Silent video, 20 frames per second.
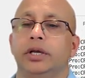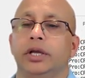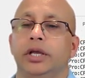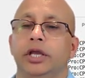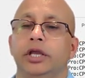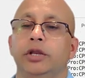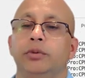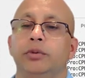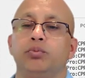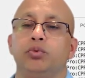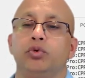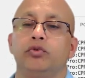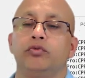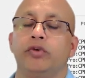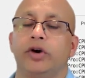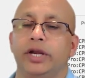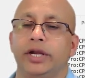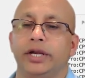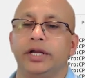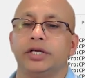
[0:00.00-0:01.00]
input
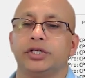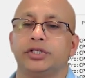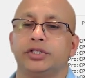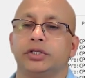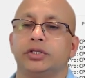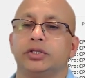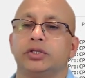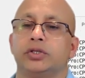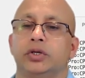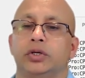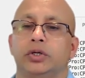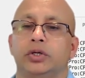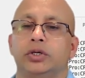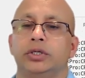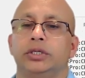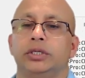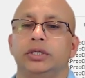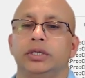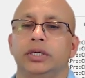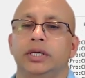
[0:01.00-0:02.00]
validation
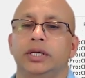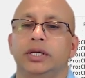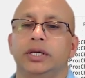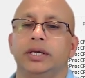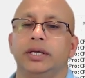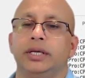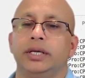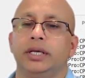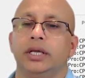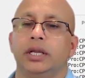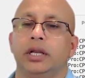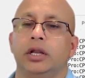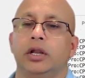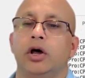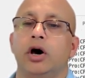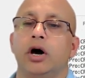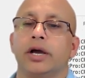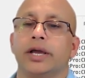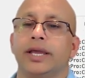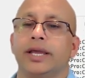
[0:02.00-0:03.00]
code,
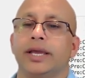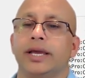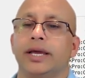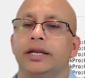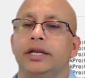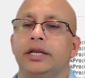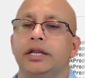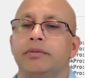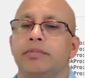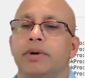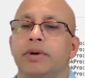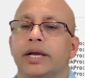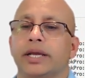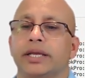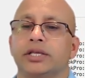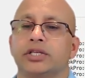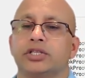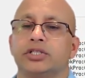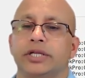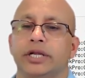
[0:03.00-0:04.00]
logging and
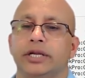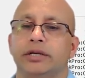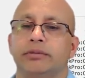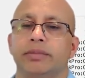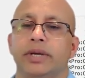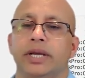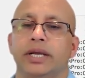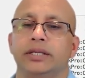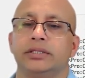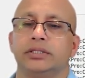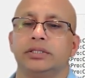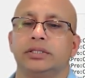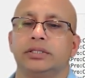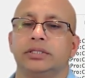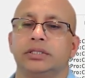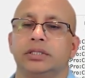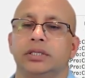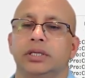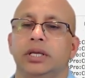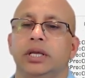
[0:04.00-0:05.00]
debugging
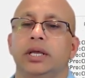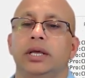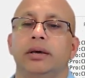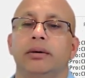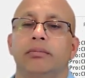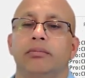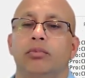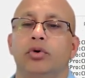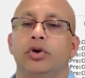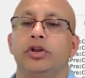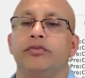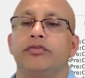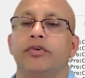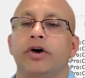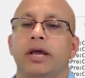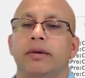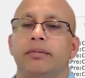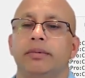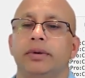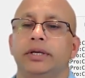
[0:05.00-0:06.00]
statements,
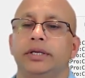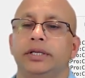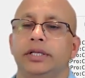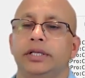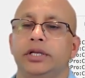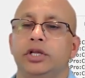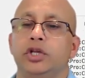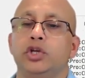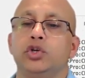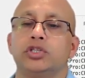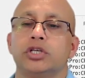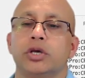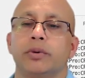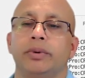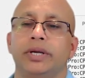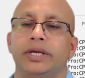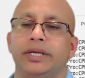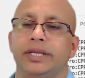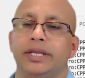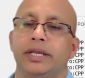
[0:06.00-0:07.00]
modifiability,
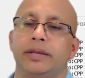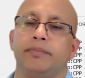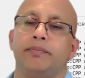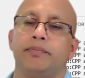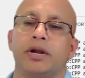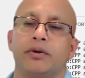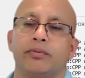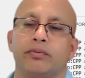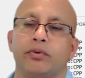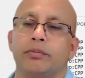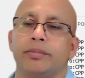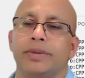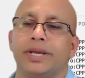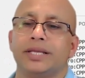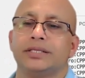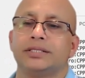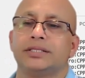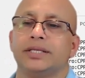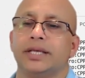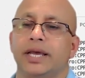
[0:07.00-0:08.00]
reusability,
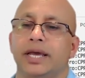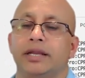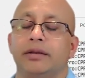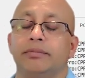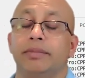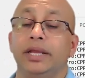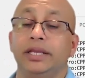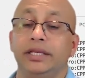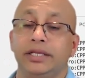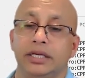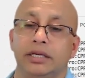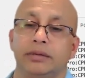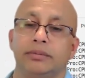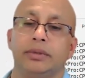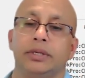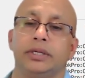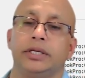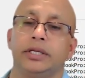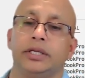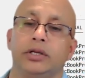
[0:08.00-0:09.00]
performance, and
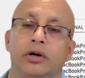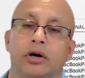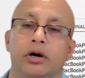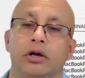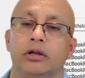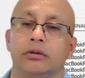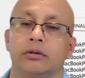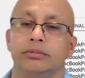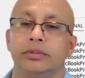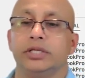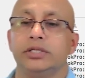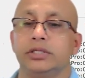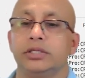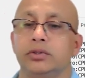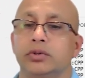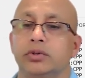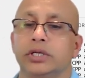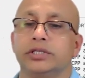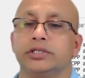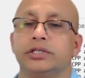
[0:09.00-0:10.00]
maintainability. All of this
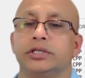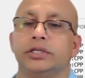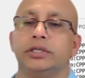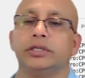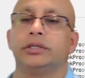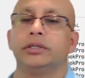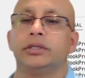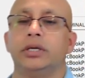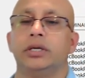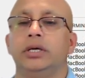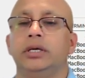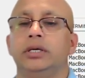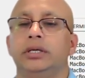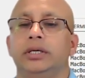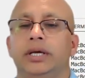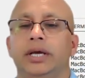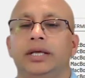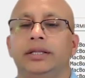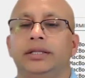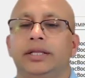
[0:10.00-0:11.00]
you consider
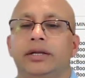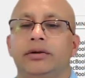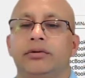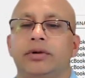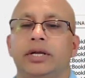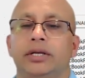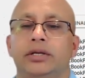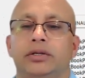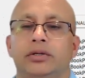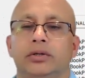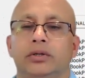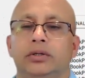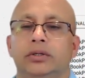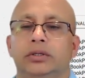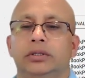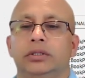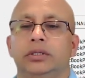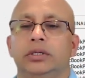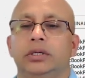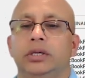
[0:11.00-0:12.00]
and then write
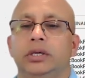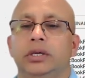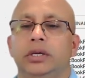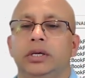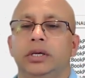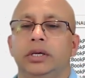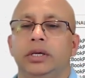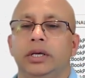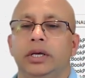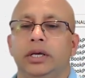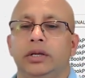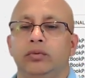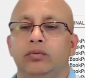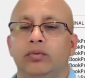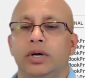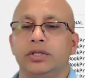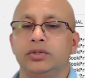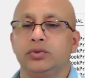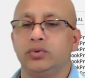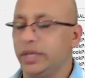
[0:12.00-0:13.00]
code. And
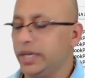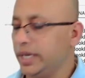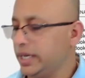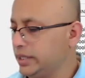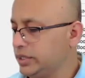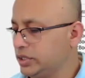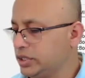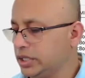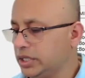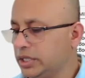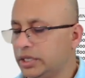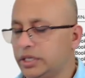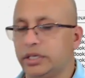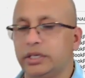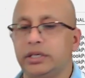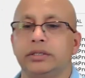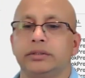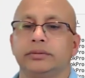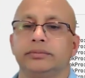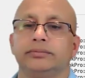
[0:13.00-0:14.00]
once we enter,